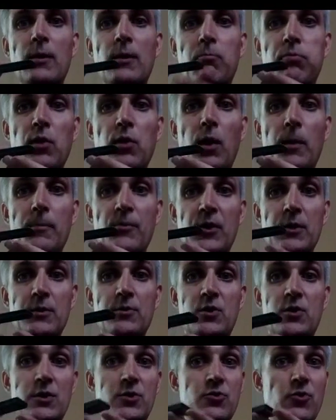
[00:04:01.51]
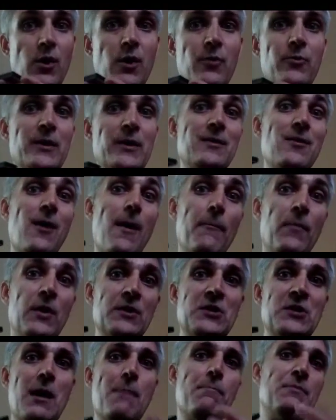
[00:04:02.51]
the draw reed, not
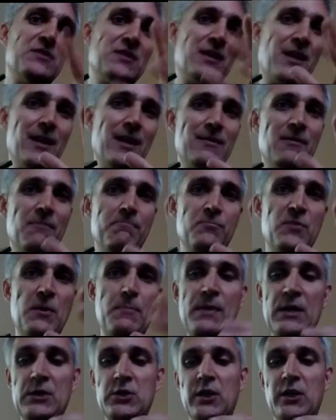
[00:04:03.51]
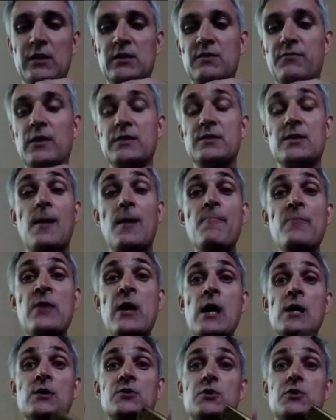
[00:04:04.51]
much happens. Again, the pitch gets fuzzy.
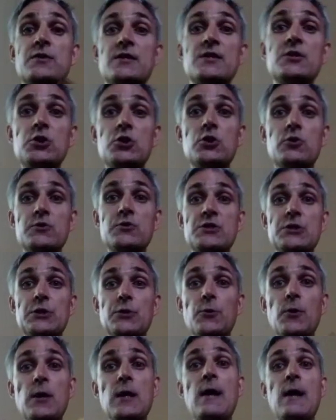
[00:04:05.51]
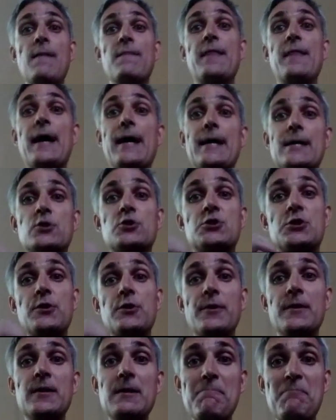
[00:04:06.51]
So this shows you that
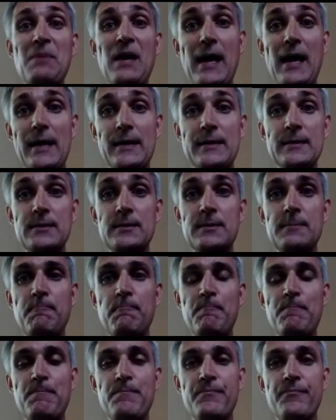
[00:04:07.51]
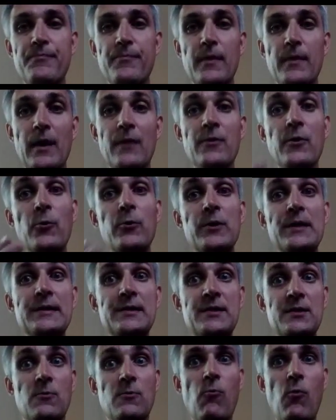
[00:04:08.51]
during a bend, and the
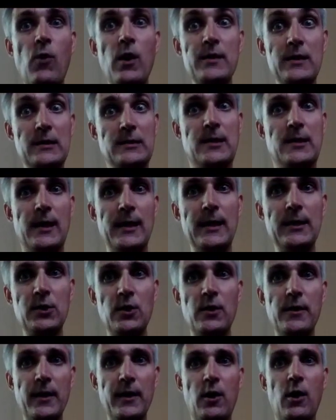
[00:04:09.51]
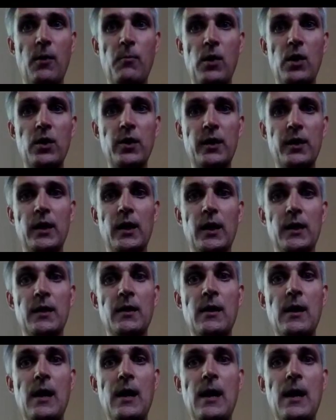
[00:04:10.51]
reason why the diatonic harmonica